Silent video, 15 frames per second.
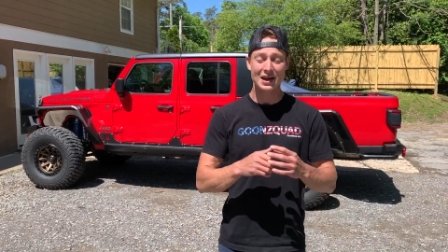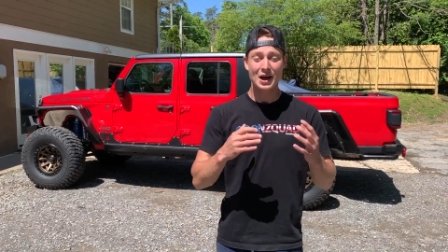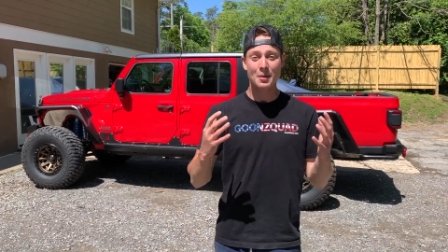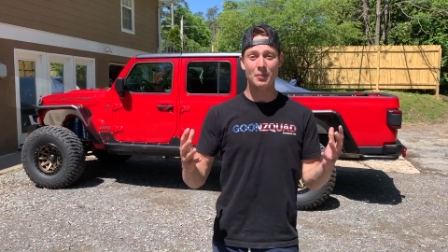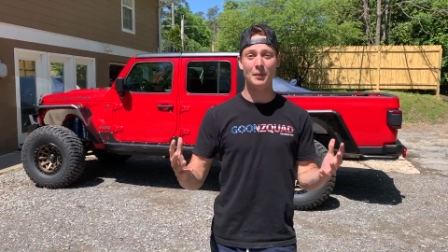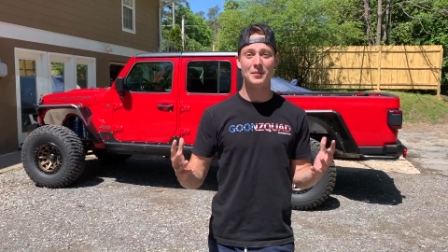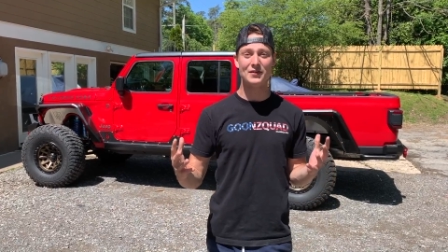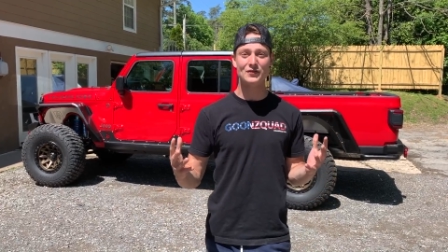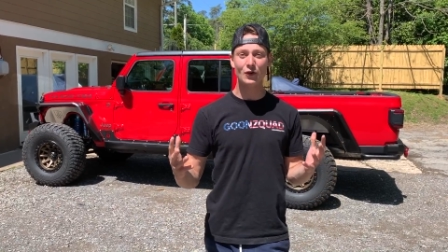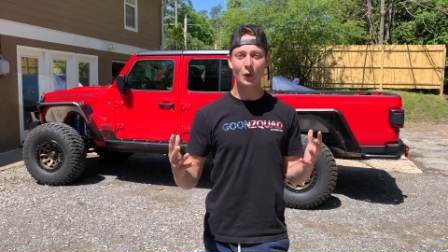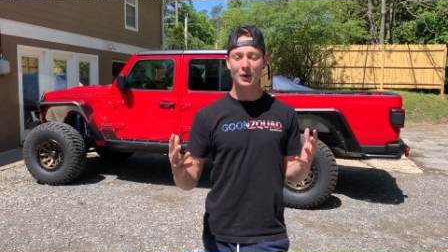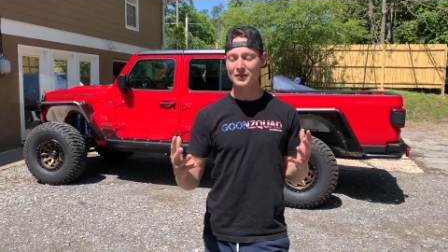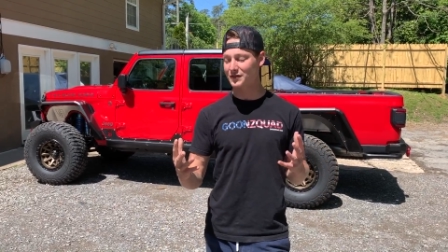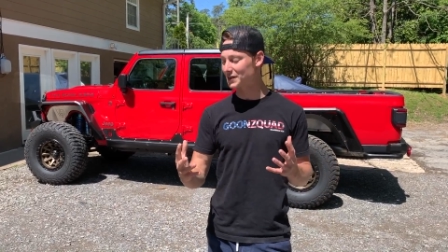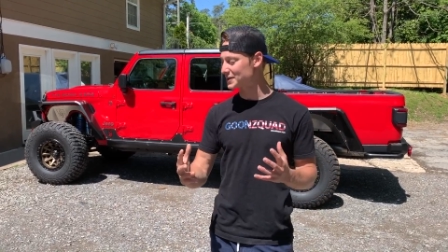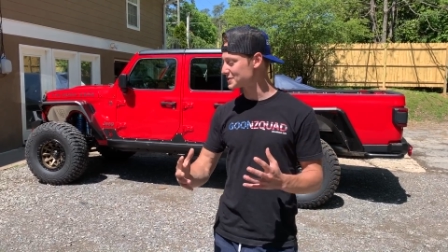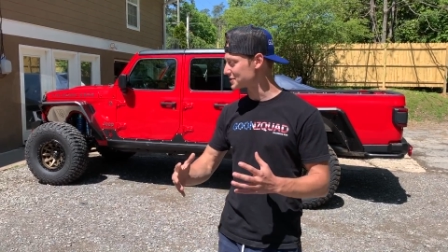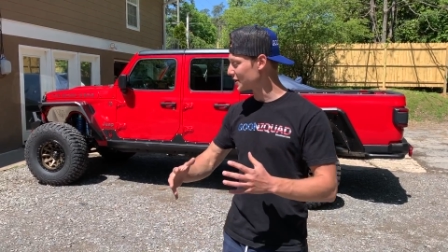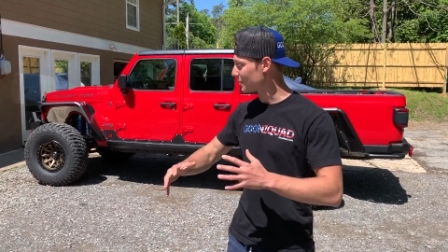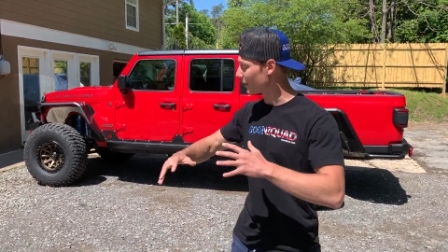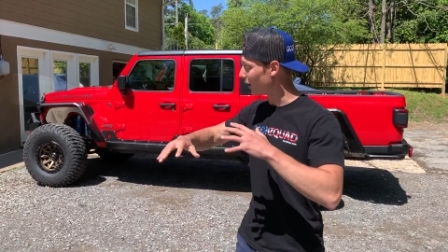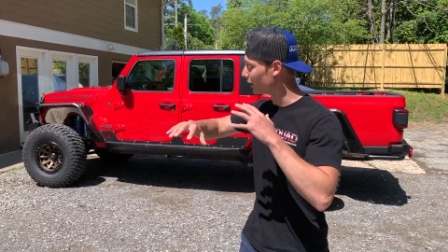But before we finish
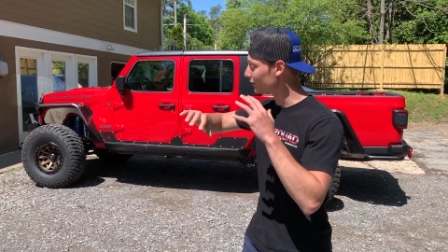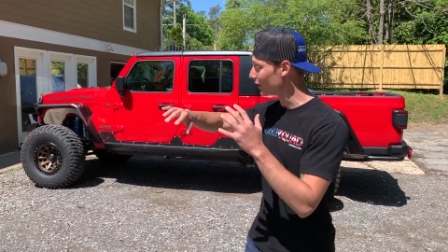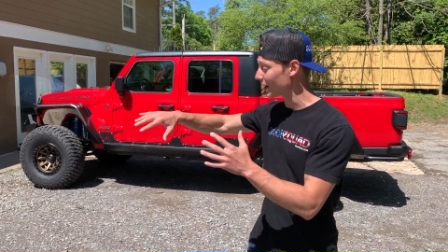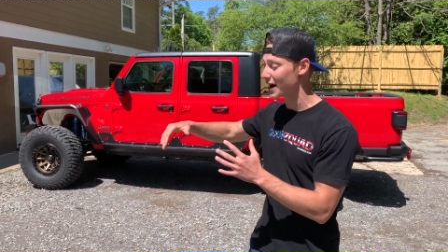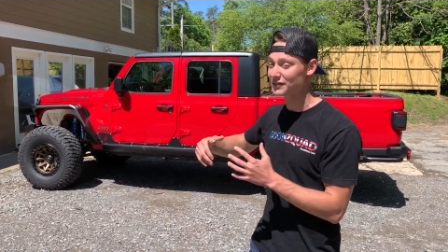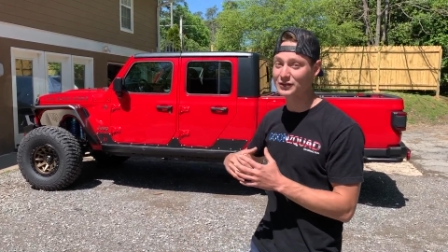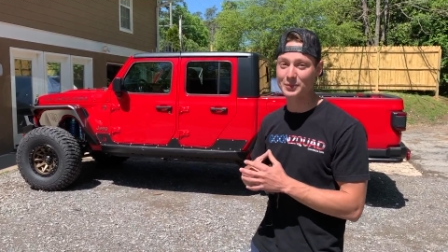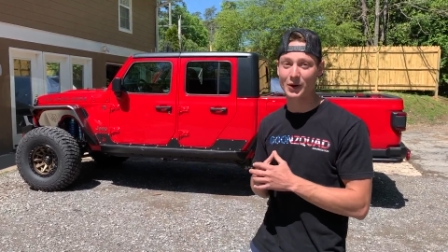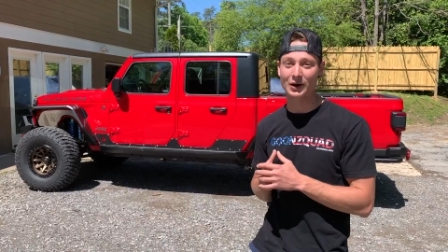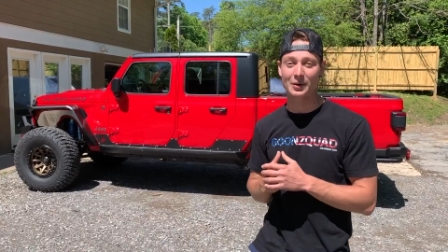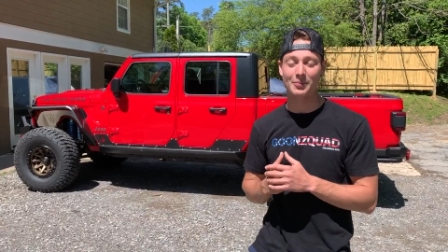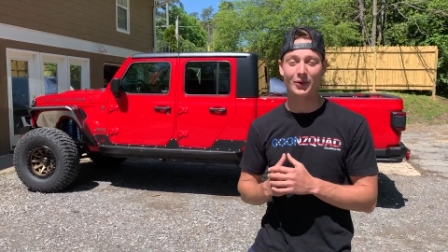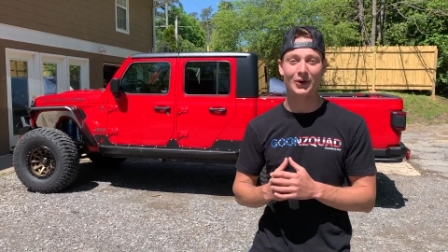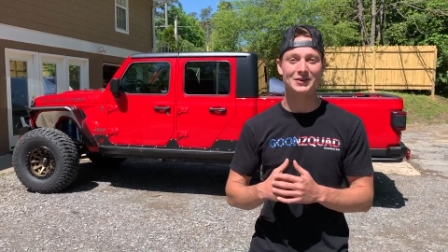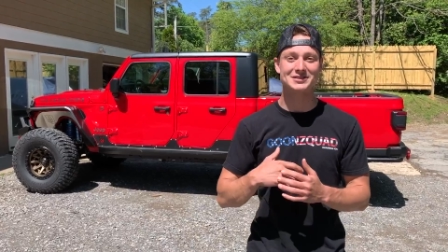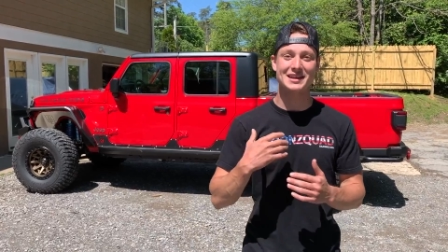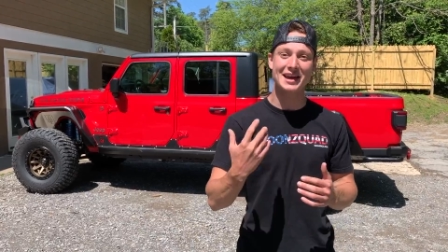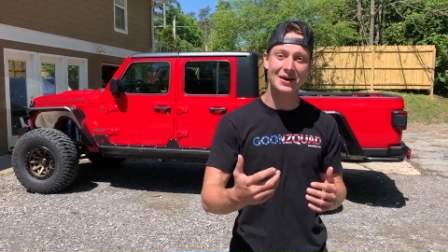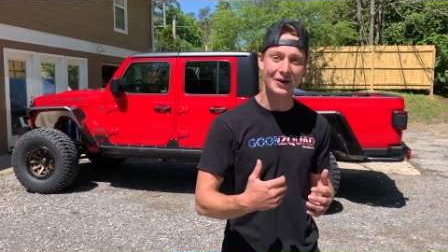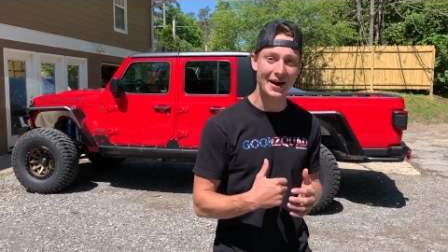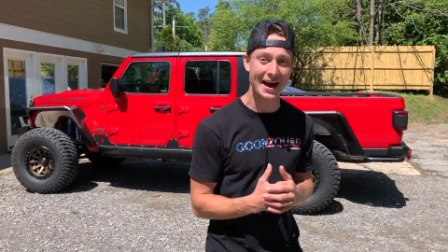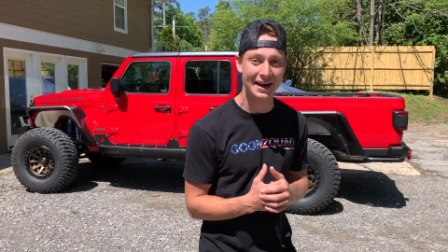up all of our aftermarket parts and
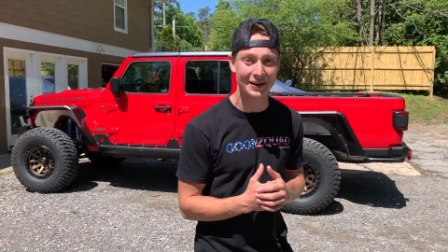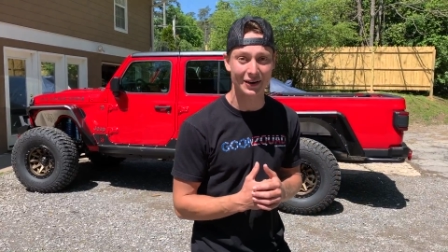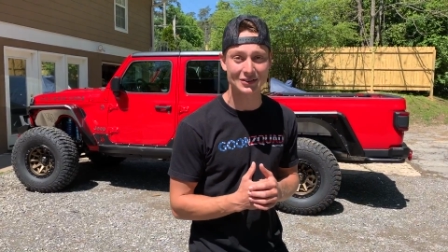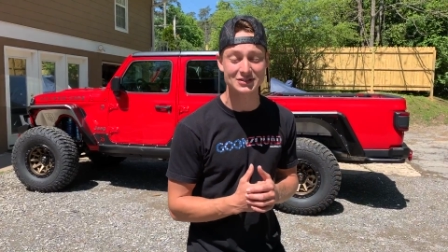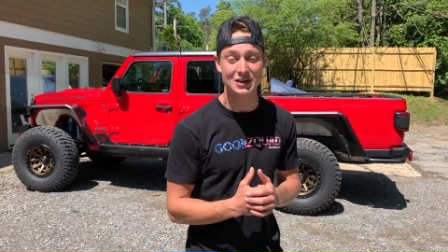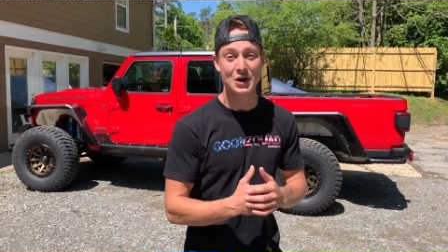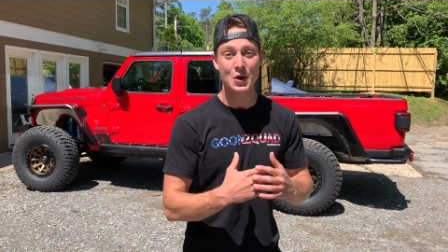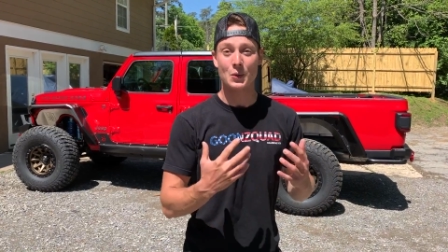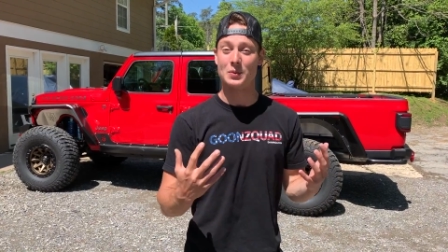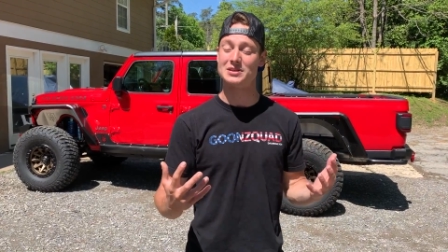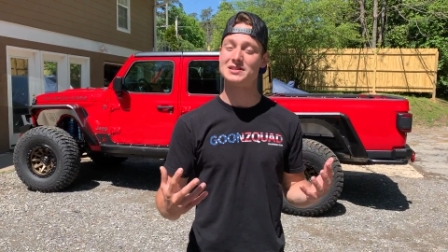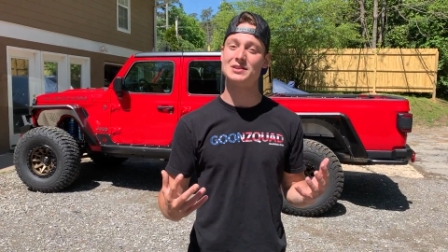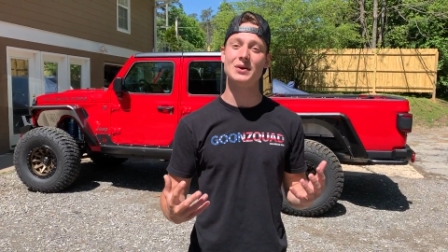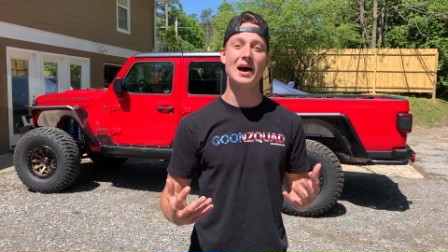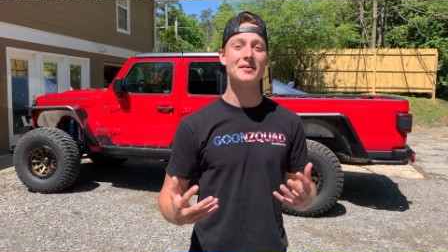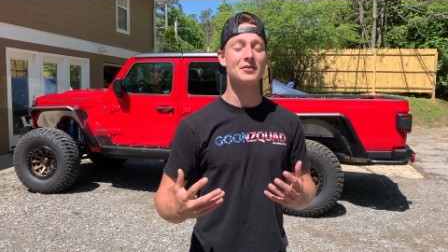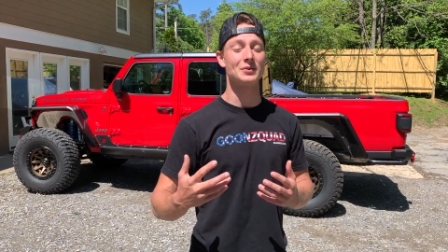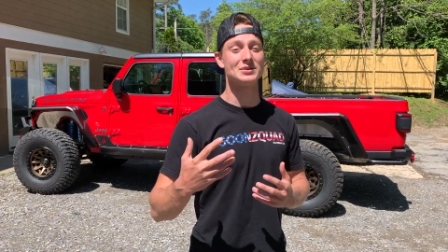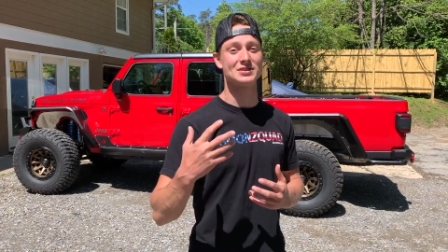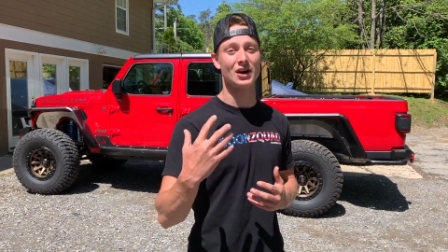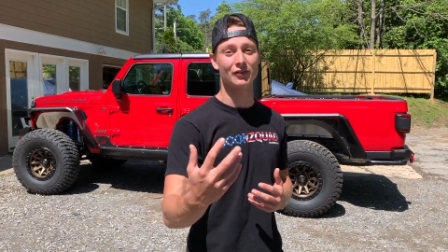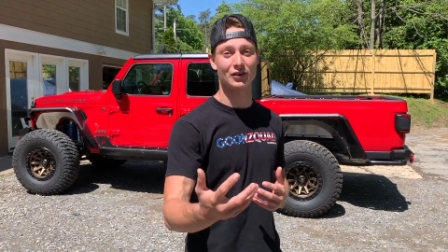our add-ons, we still haven't
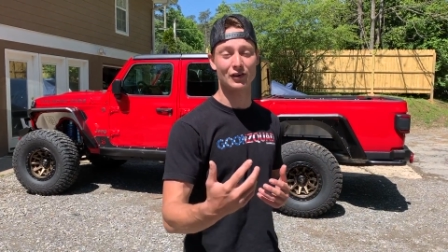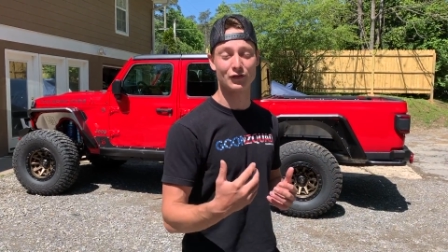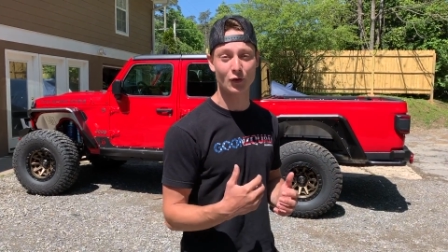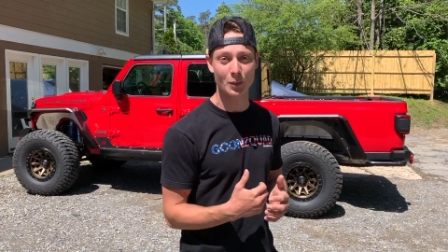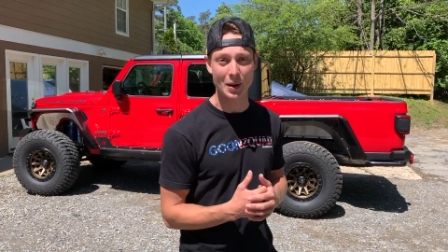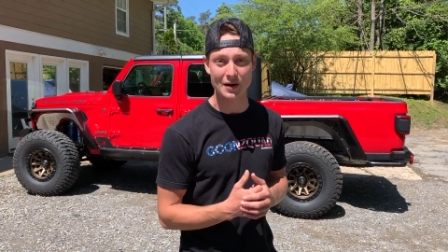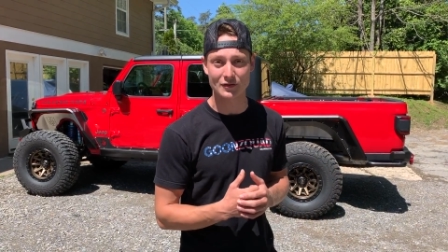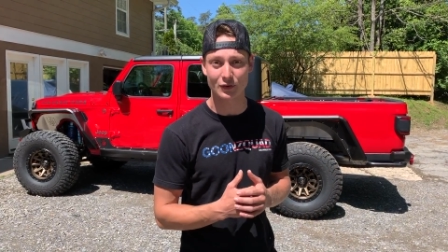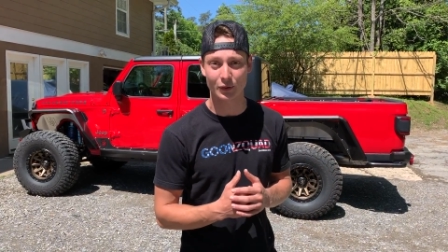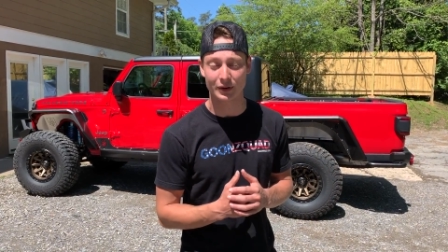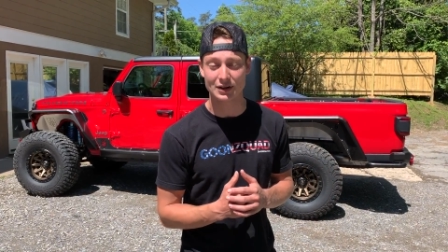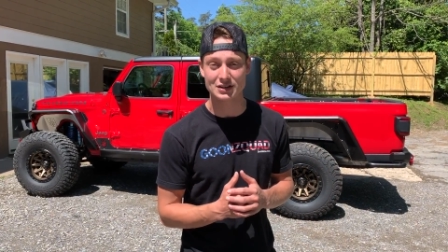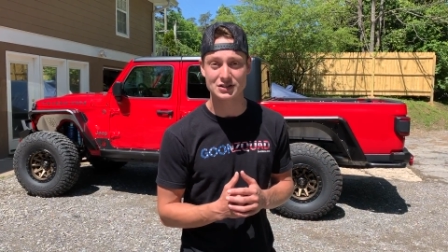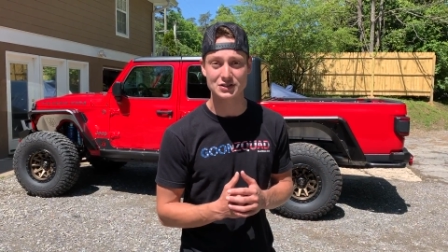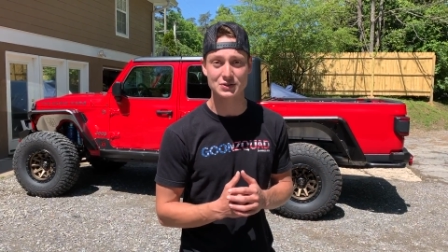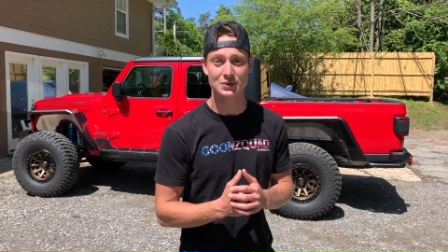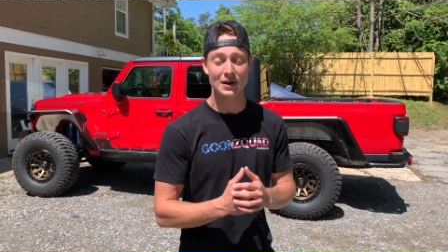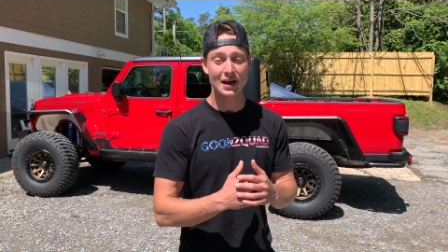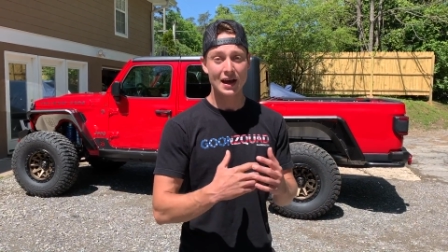resolved our 4x4 issue,